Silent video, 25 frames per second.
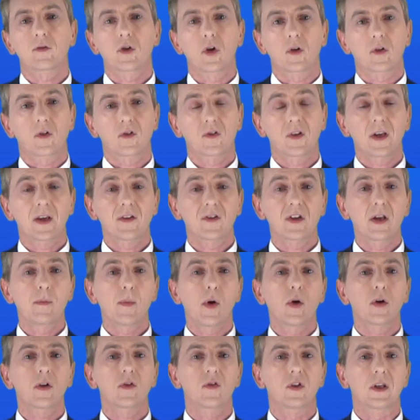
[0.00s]
got 60
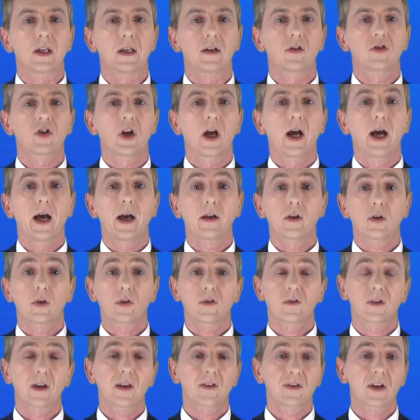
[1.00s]
marks each and are
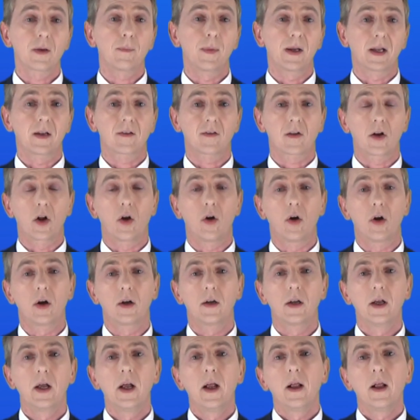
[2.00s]
60 minutes long.